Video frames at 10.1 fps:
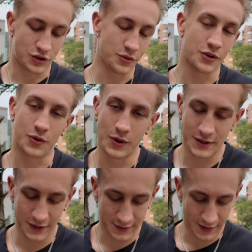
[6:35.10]
do the
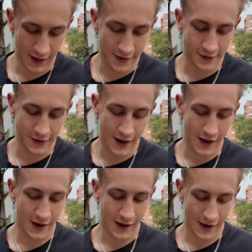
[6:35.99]
quizzes, and then
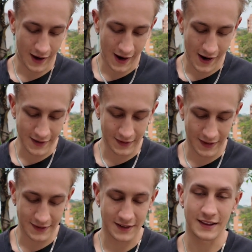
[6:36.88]

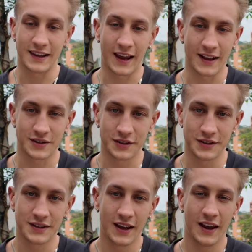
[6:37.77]
highlight the
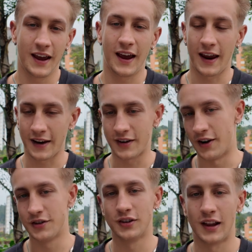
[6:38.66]
answers and
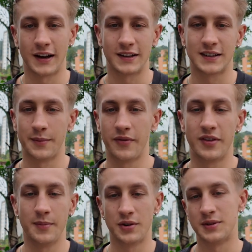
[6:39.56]
underline some of
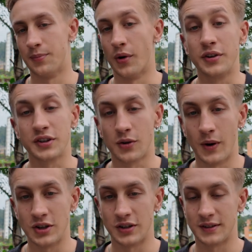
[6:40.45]
the most important
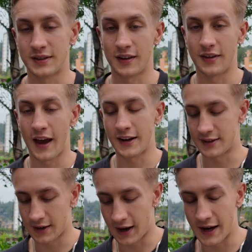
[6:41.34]
equations
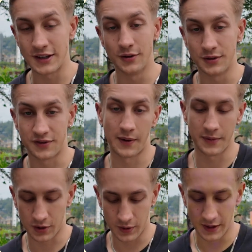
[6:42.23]
that I used
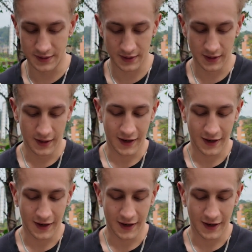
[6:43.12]
from the quiz.